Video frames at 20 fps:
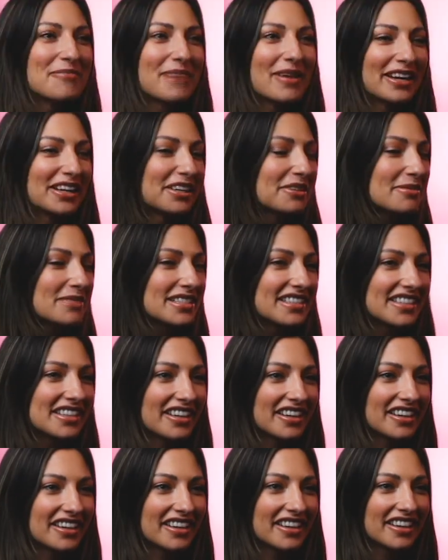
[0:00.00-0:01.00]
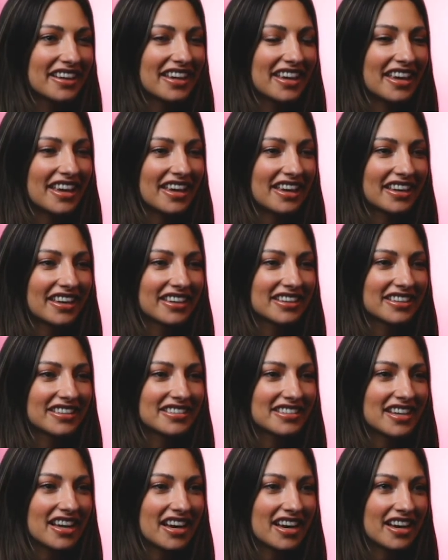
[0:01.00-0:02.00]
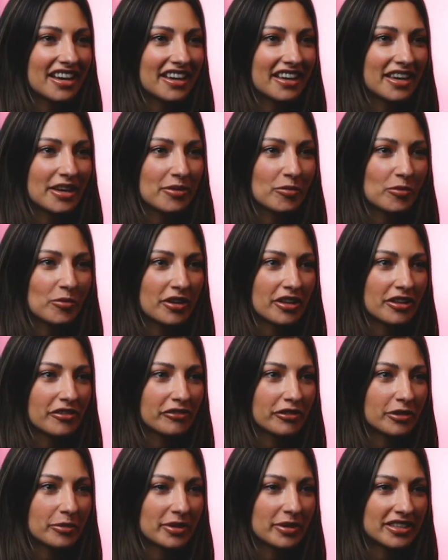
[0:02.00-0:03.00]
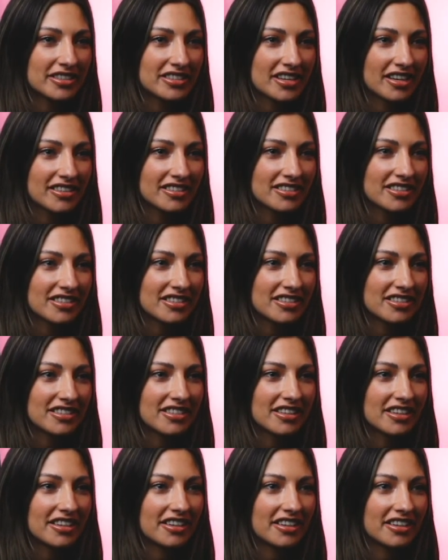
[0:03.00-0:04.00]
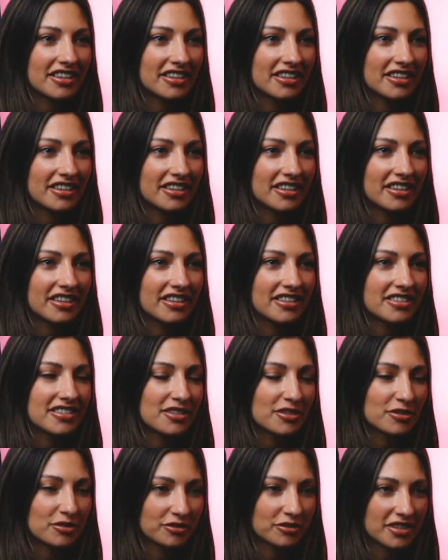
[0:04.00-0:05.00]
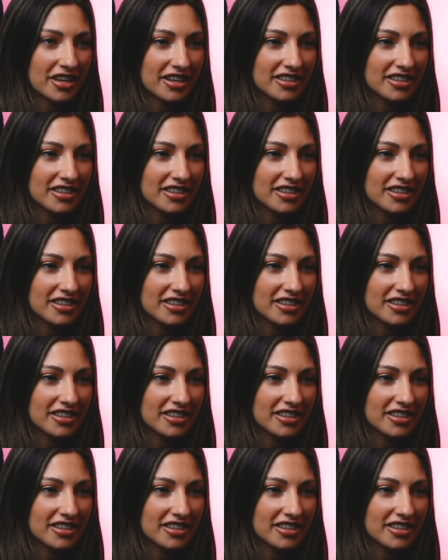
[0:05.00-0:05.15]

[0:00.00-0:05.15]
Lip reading: My name is Sierra, and I am with Flipping Texas here in Central